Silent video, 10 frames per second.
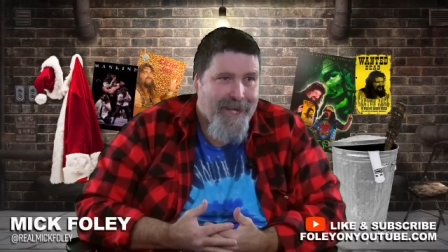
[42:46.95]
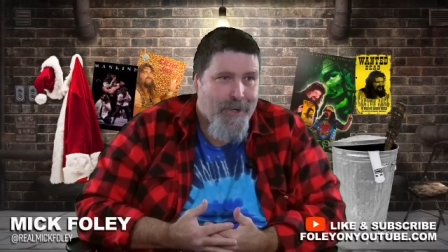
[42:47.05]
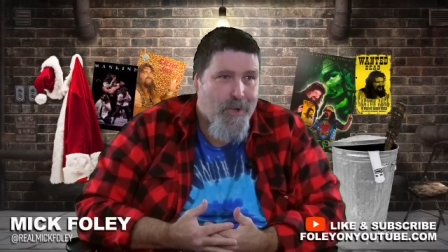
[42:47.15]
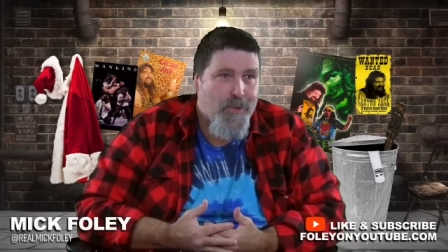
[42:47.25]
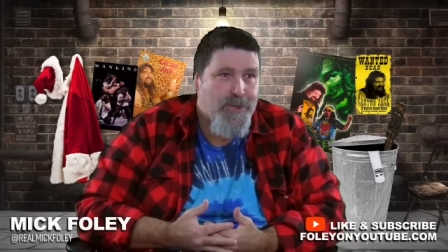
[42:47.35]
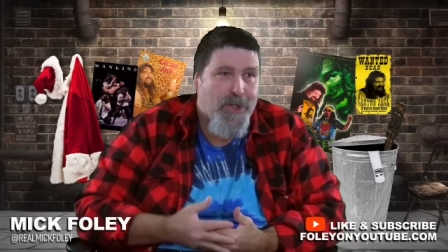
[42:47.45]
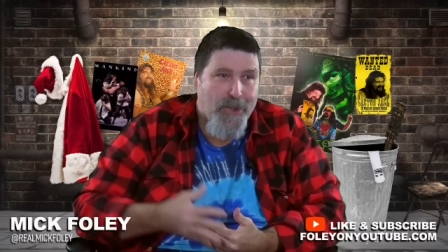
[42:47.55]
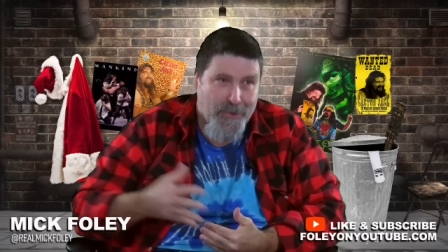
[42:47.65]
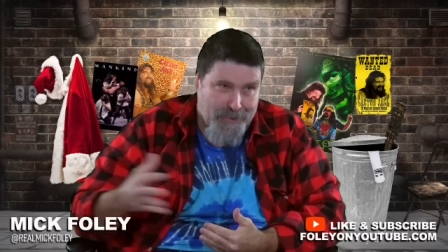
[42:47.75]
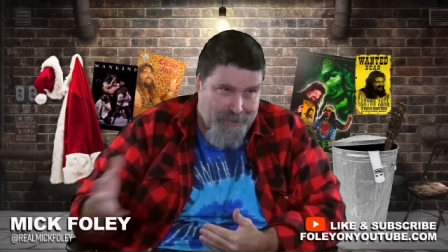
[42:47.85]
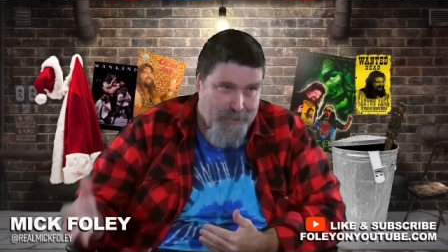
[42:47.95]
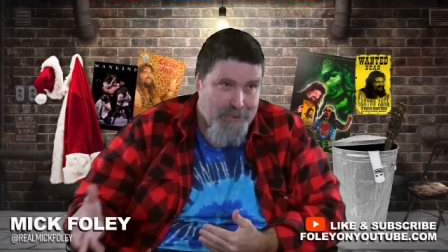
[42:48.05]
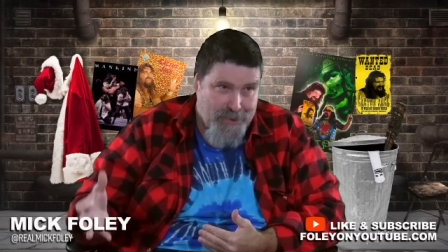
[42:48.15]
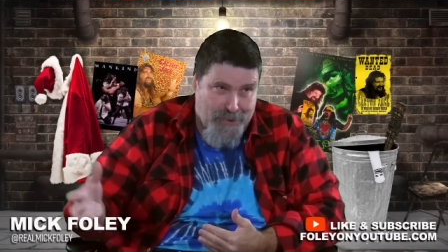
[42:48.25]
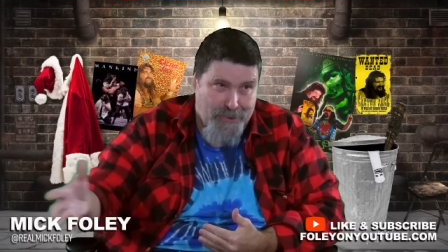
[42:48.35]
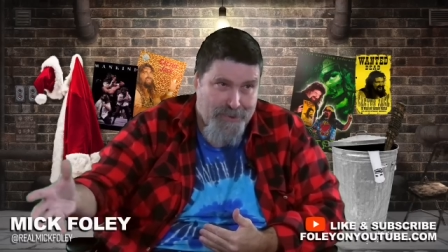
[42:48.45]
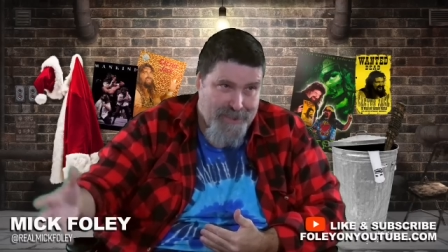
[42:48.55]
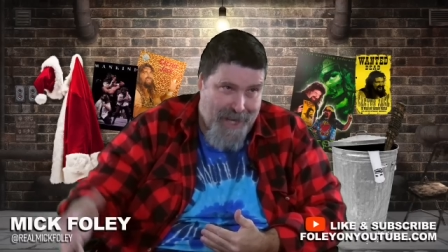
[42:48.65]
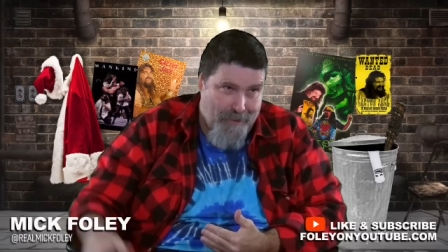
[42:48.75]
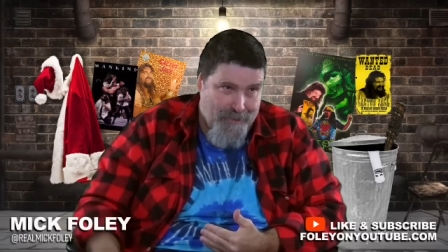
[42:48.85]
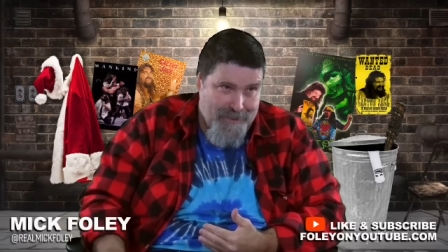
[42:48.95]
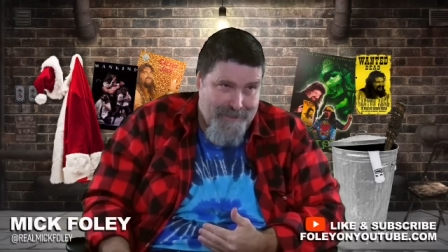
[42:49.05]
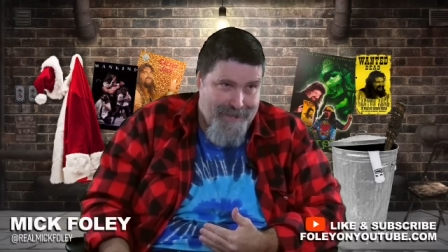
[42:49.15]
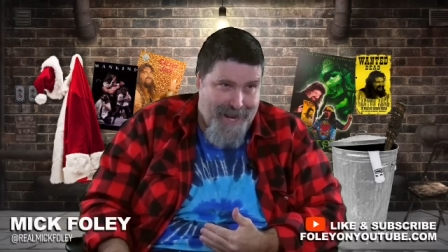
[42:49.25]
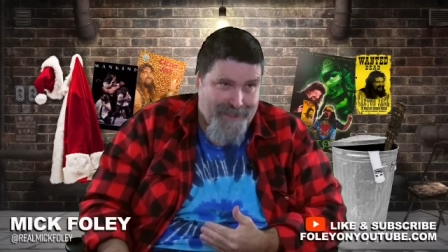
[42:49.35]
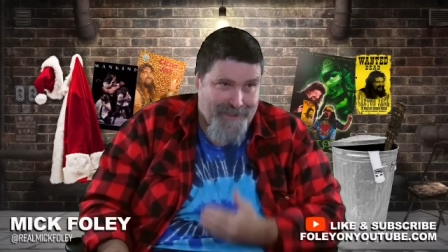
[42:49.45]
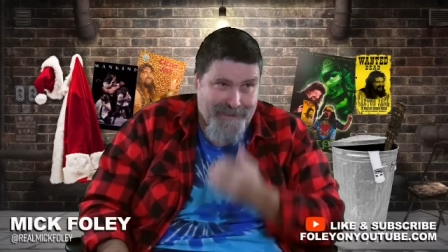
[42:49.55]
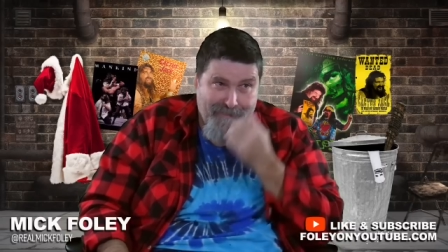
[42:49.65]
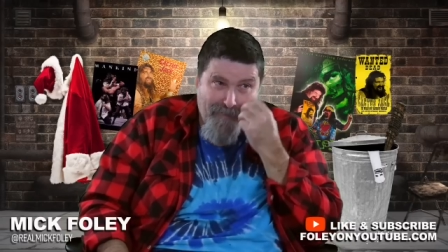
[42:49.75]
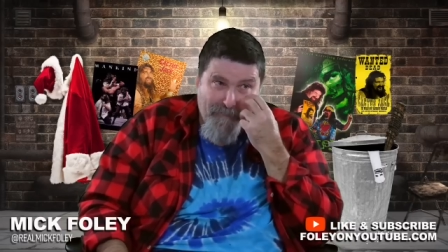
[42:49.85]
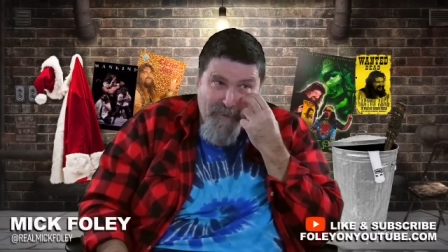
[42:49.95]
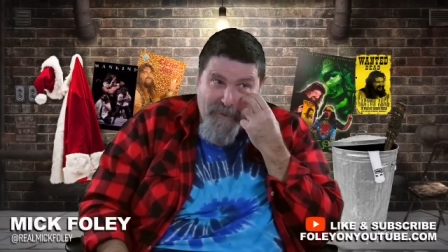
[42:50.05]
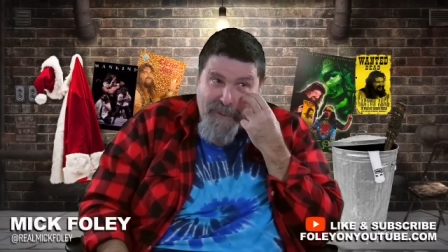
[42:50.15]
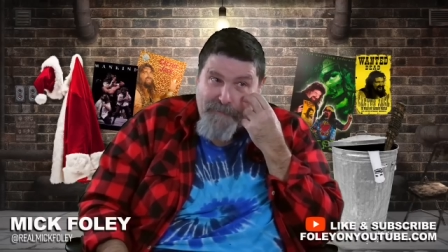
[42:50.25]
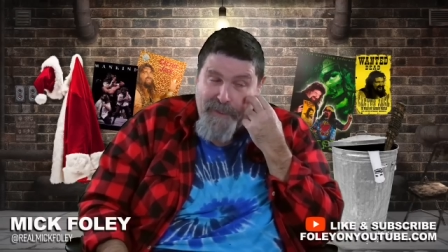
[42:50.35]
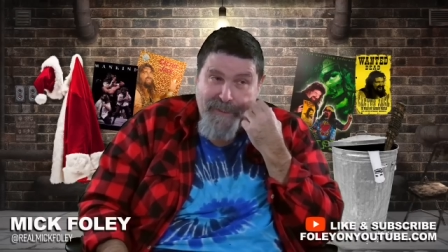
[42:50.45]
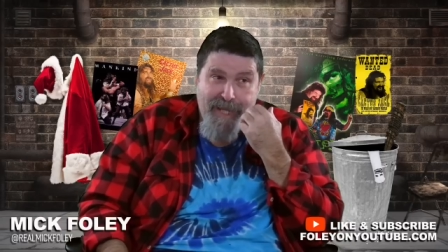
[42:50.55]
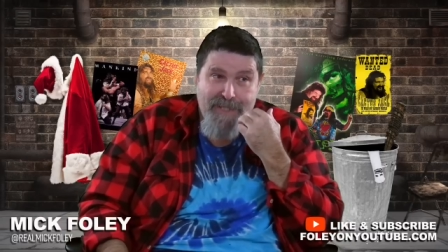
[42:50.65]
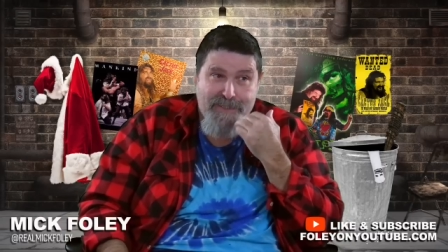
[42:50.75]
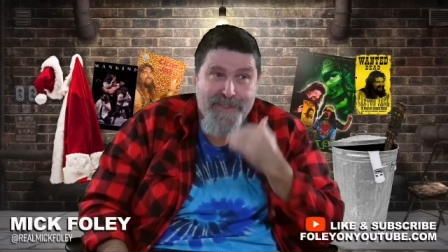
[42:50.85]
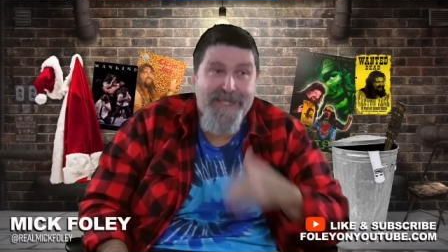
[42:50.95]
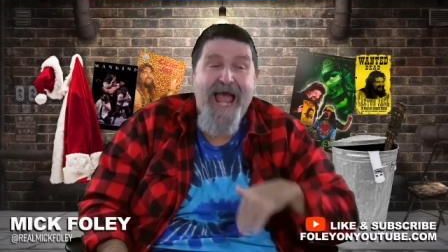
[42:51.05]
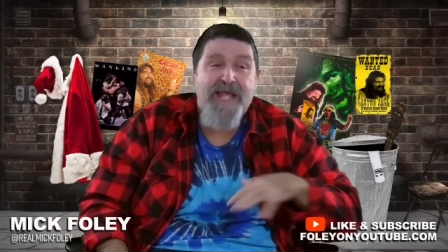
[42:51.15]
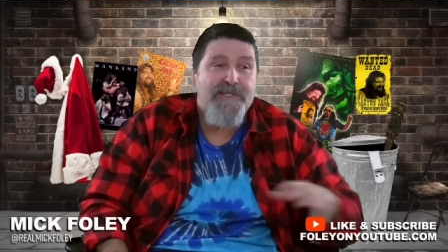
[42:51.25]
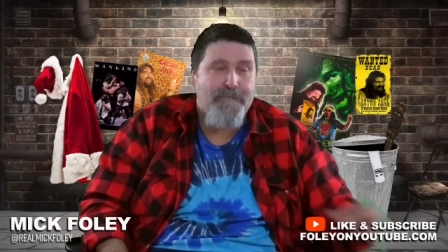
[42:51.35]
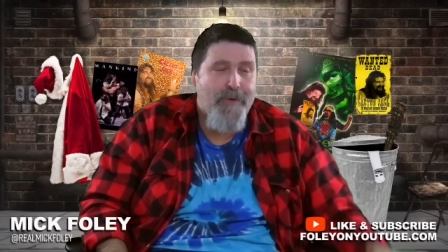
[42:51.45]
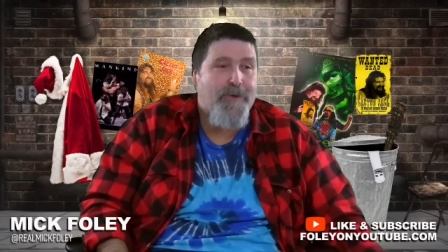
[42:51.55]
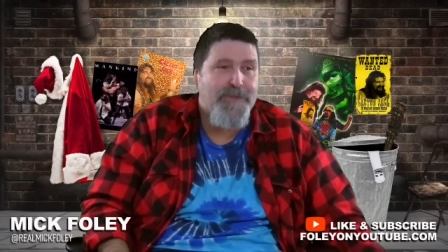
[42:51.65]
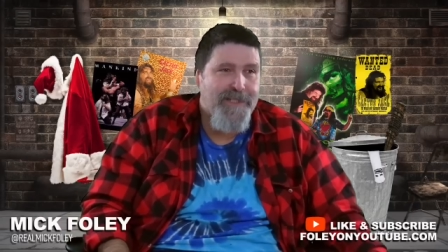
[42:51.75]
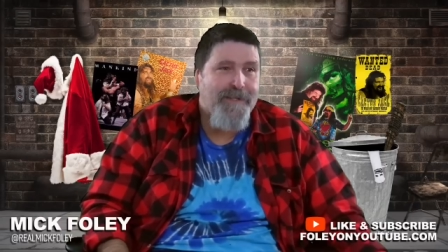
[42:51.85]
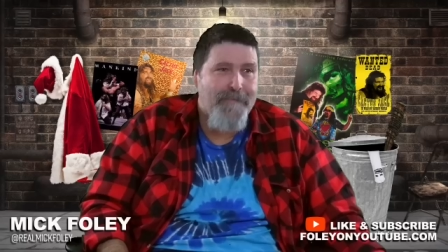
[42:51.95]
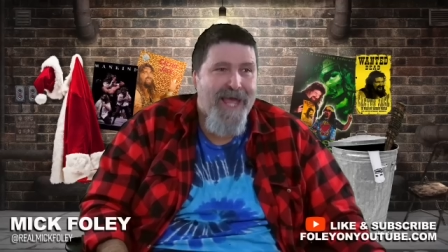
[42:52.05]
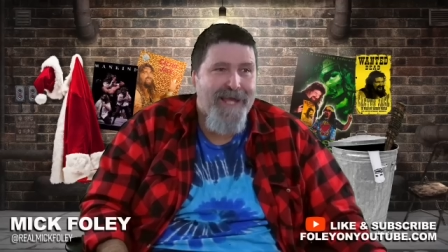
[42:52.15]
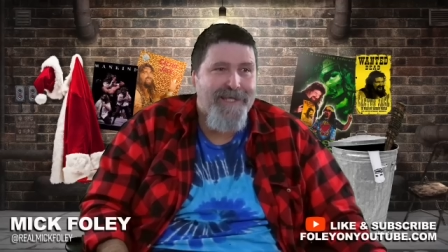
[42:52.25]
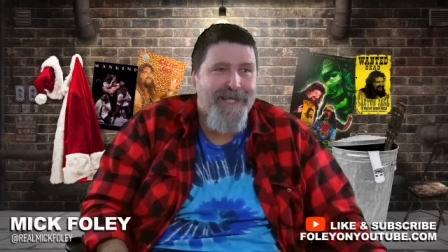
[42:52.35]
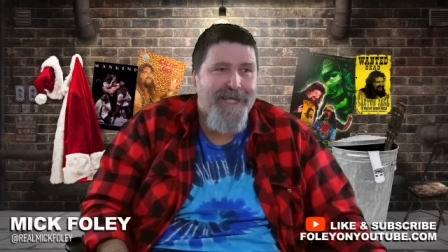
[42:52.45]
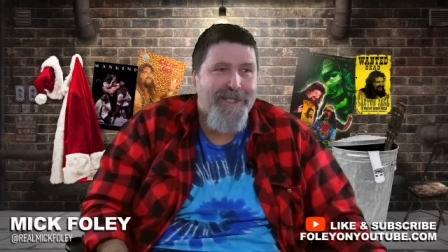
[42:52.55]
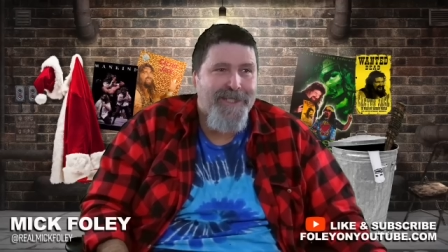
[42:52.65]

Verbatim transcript: who turn who turns out not to live up to her expectations as opposed to the bad kid